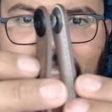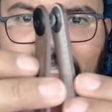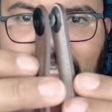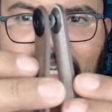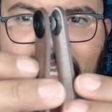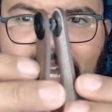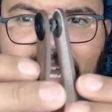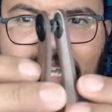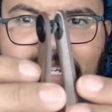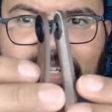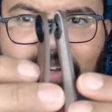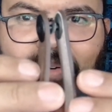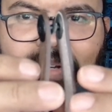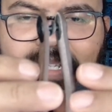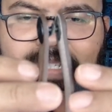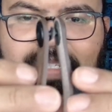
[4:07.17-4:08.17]
that I
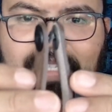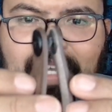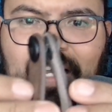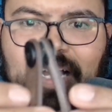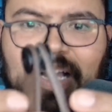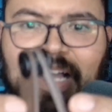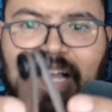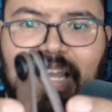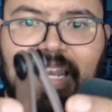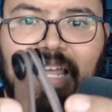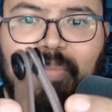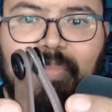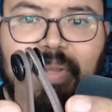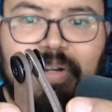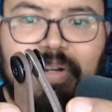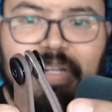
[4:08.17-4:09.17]
noticed a
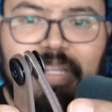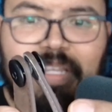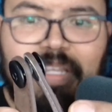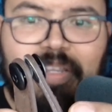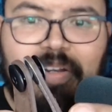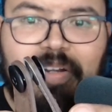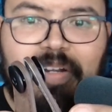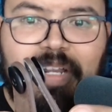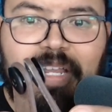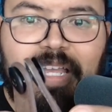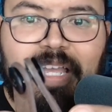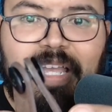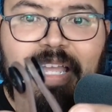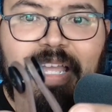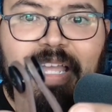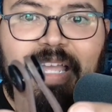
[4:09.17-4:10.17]
lot better here
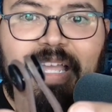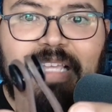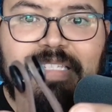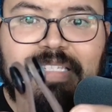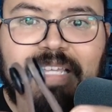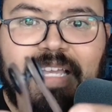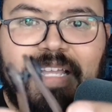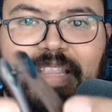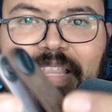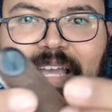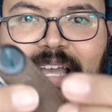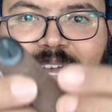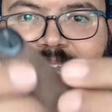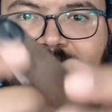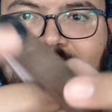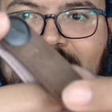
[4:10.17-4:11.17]
is
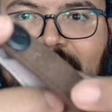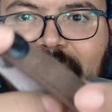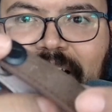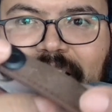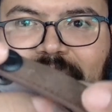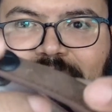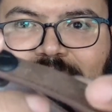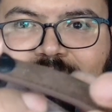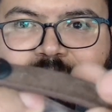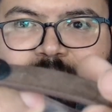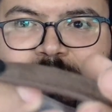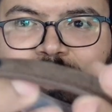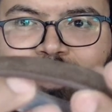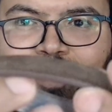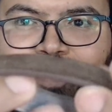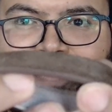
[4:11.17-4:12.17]
that there's
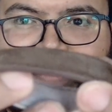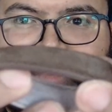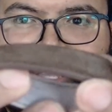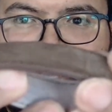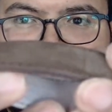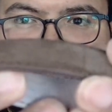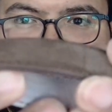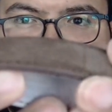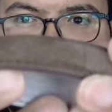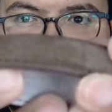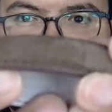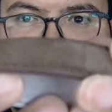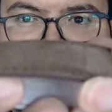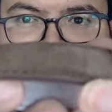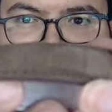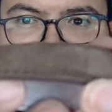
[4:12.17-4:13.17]
some
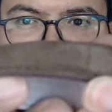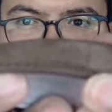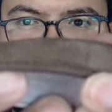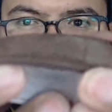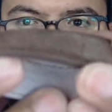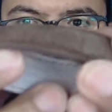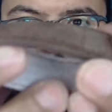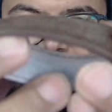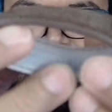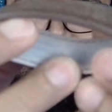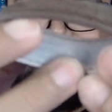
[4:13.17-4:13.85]
engravings on the inside